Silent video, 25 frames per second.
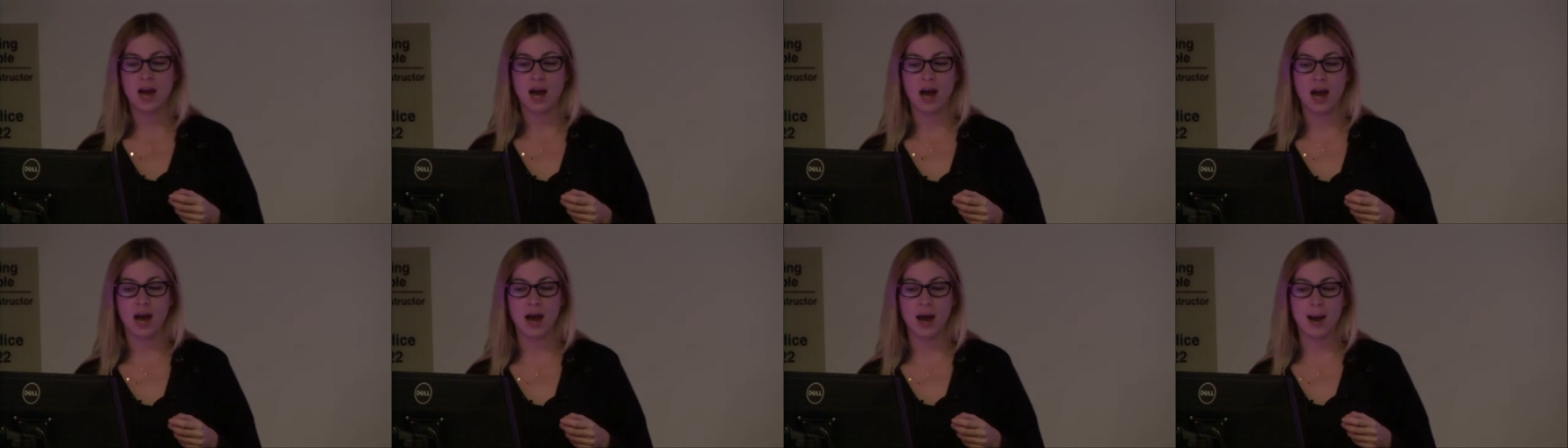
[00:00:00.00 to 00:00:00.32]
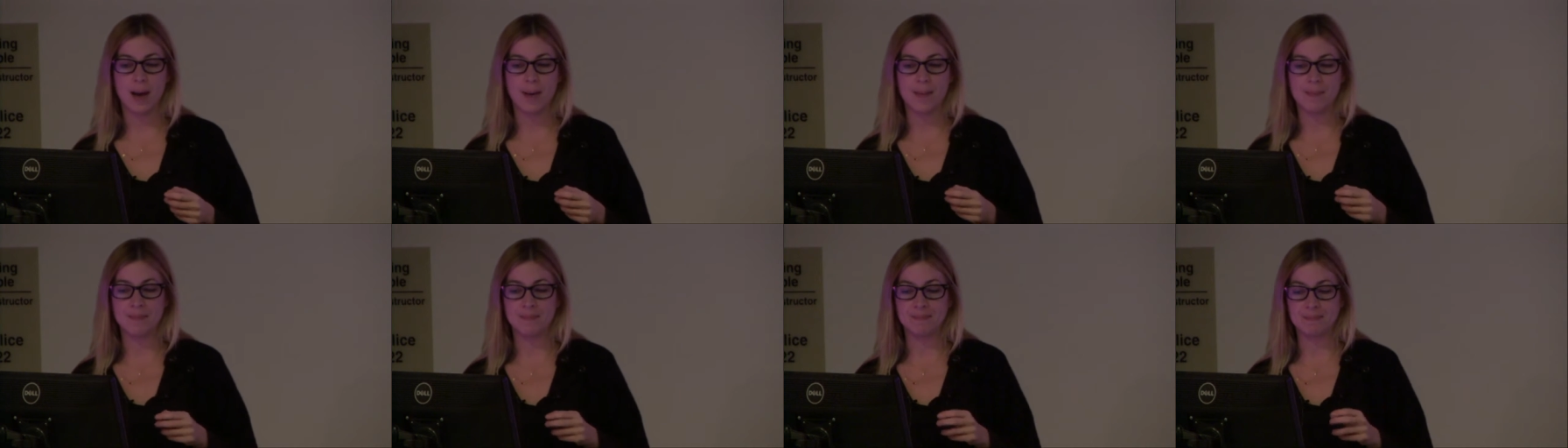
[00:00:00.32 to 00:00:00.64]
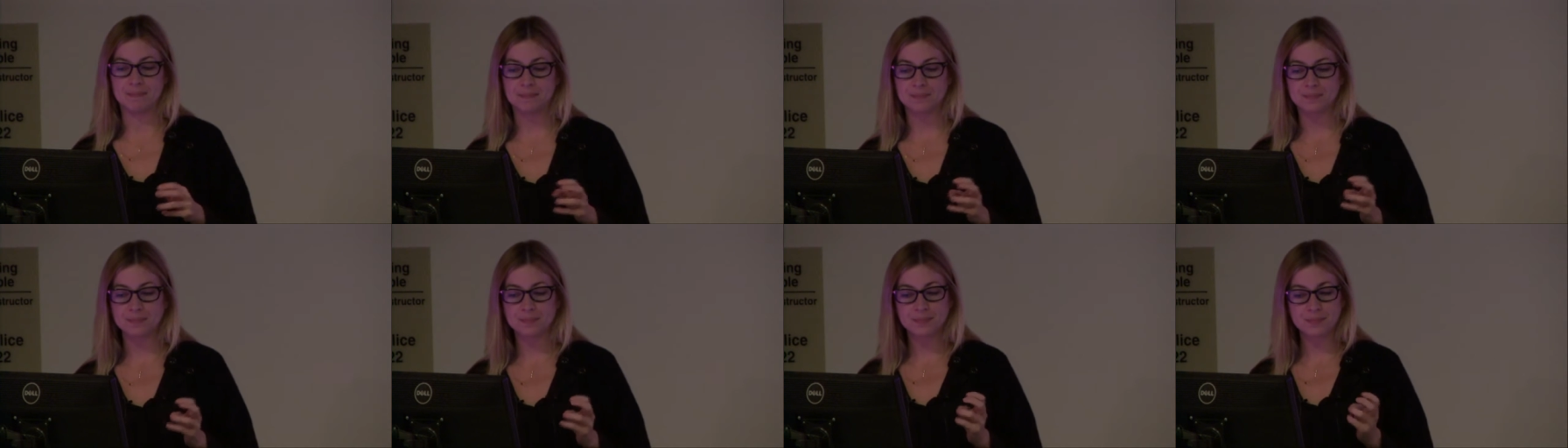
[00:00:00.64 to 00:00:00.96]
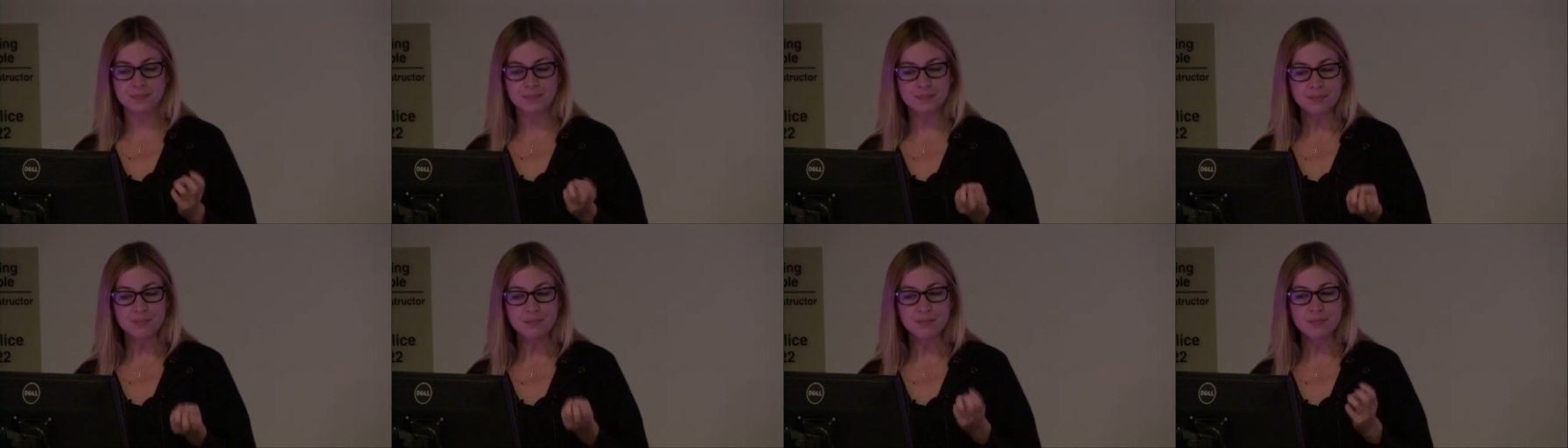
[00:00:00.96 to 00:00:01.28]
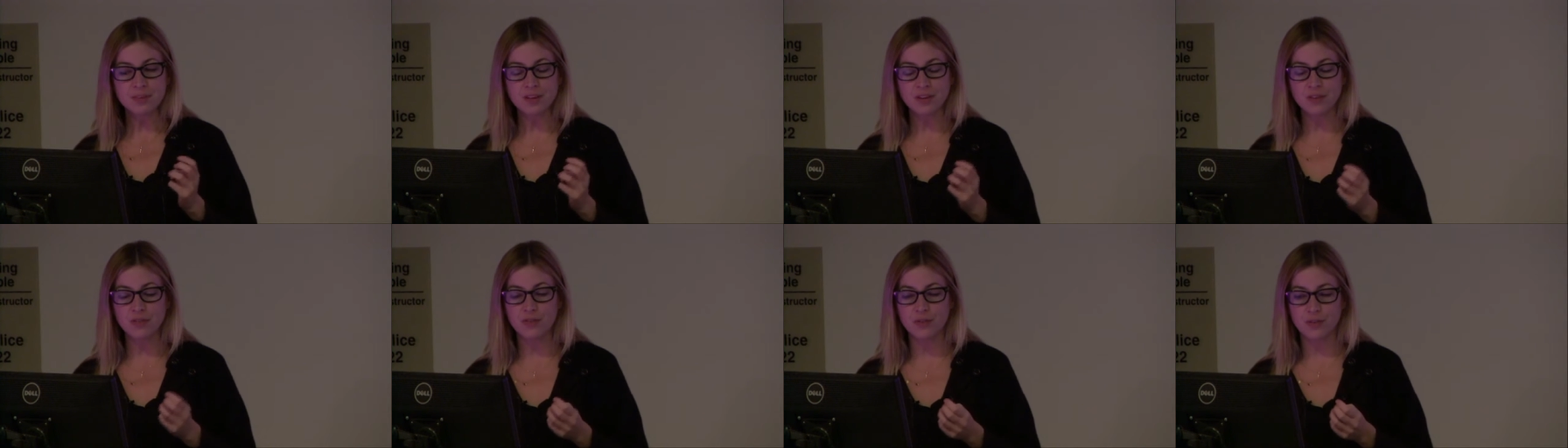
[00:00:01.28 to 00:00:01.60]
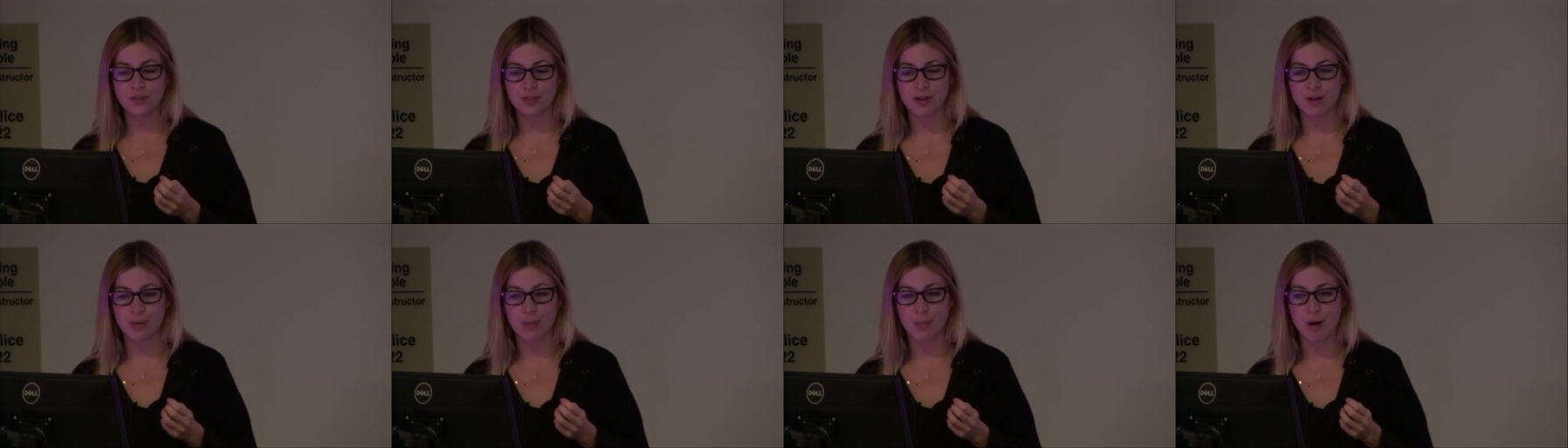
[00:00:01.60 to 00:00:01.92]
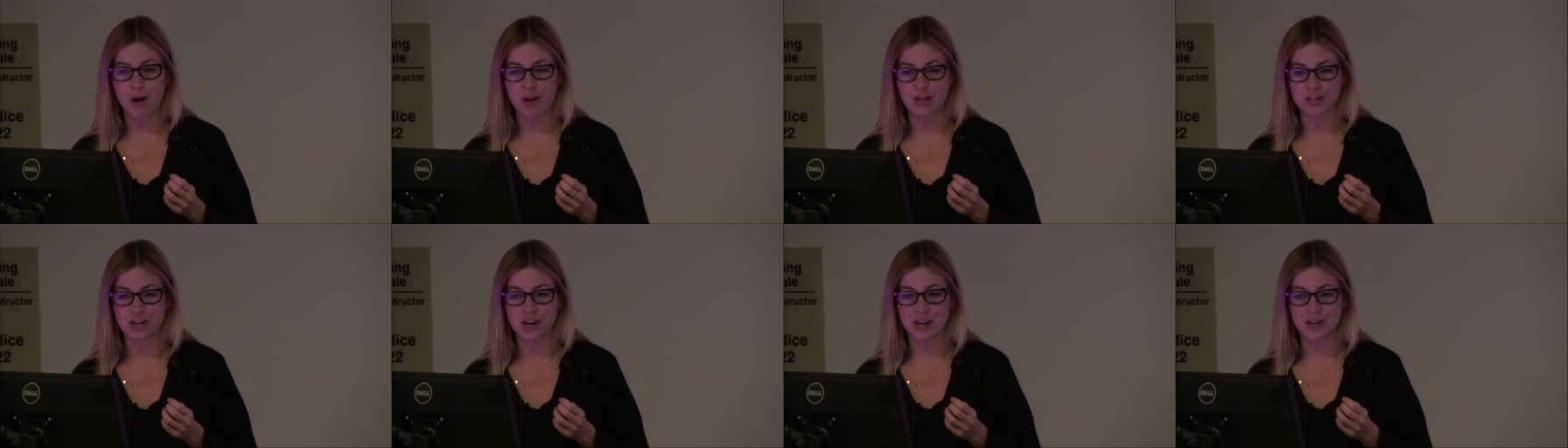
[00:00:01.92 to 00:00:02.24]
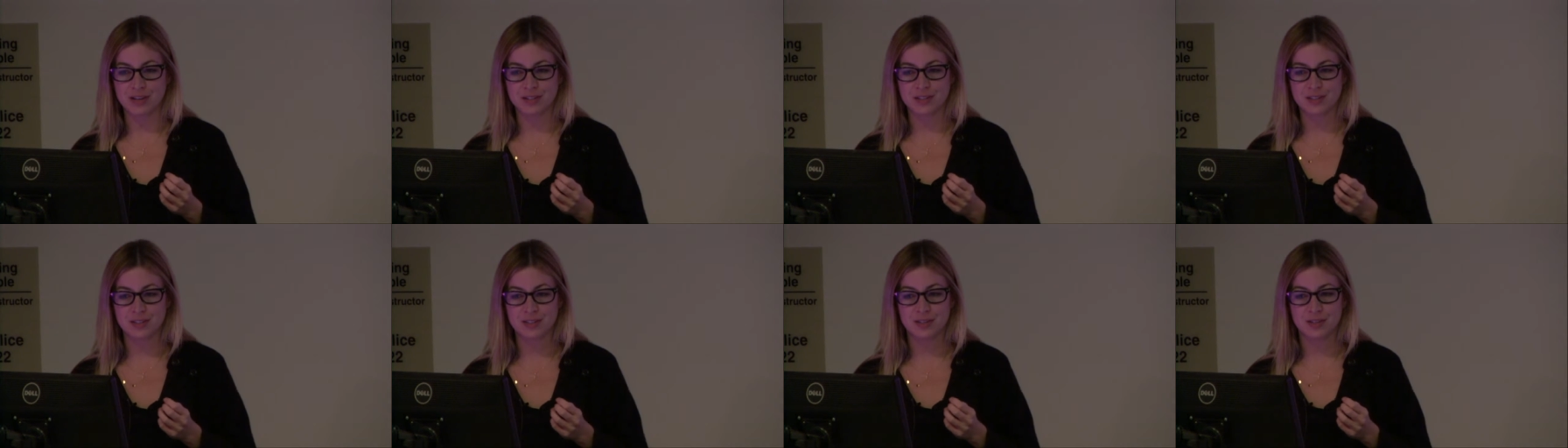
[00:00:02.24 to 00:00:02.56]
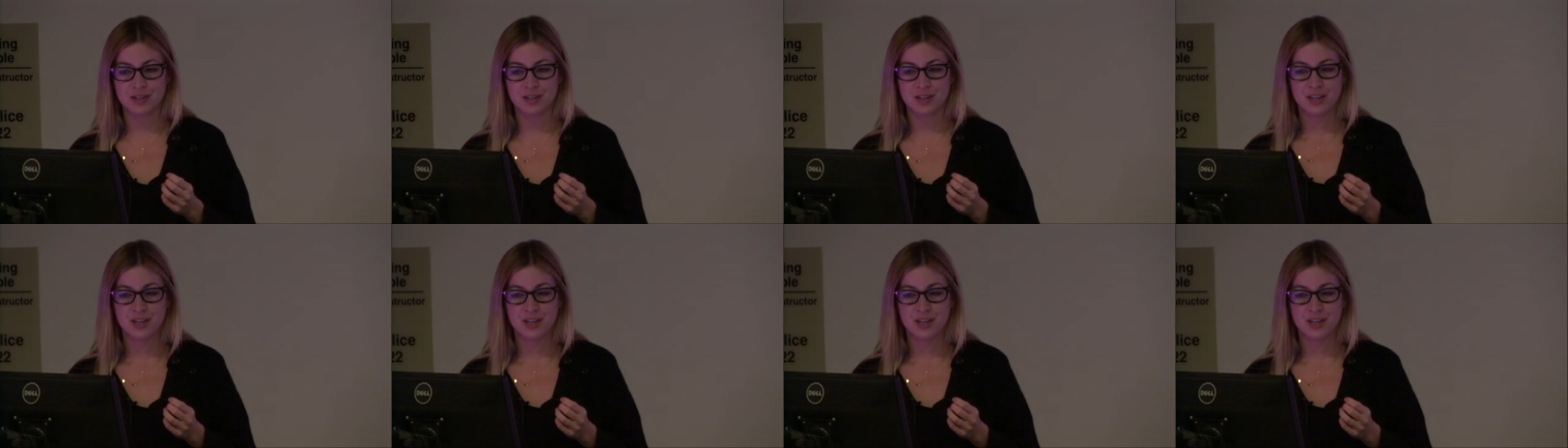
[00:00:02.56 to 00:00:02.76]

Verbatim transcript: um, for their projects.